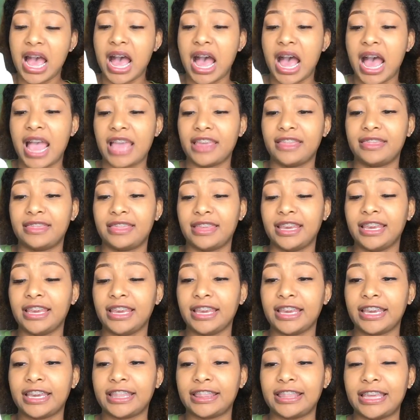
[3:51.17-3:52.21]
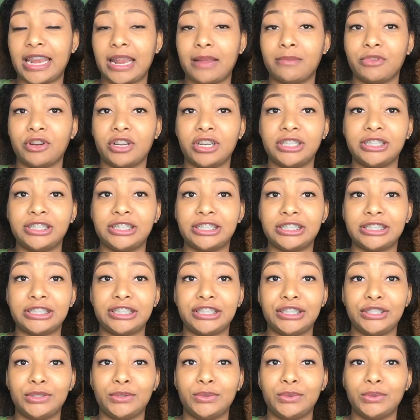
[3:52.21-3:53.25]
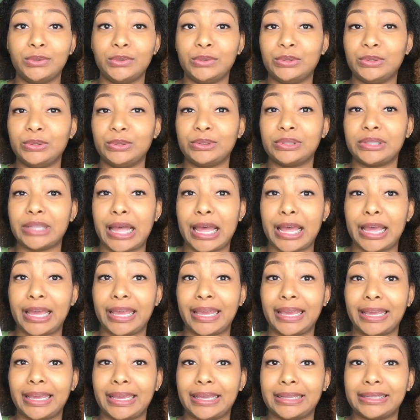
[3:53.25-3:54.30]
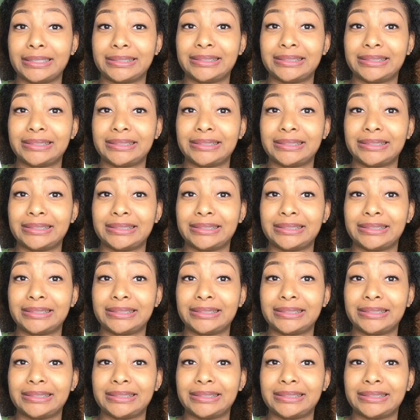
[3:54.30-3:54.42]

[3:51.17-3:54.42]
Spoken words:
I think that I'm gonna just use like,